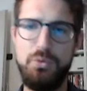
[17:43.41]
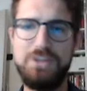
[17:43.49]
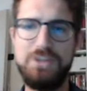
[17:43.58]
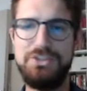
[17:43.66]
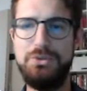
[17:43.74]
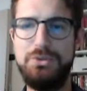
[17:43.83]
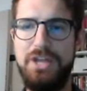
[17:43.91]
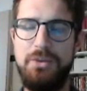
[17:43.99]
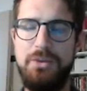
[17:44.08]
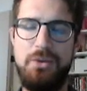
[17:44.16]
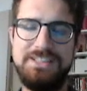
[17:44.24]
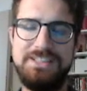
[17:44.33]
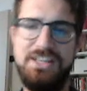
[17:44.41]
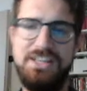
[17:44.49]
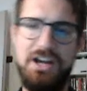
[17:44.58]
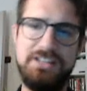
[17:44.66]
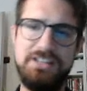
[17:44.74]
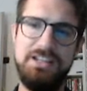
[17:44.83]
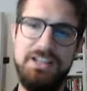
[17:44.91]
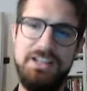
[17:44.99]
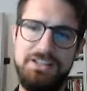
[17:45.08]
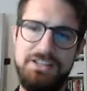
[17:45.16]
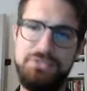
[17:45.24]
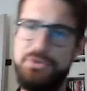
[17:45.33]
what's good and what's not,
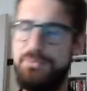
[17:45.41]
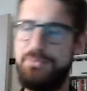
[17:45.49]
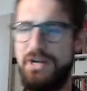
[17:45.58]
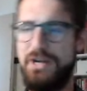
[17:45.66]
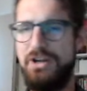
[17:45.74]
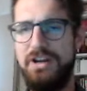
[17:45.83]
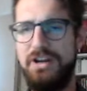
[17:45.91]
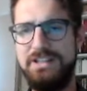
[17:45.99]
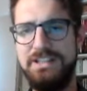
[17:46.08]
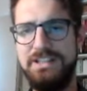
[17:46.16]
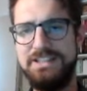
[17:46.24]
different priorities,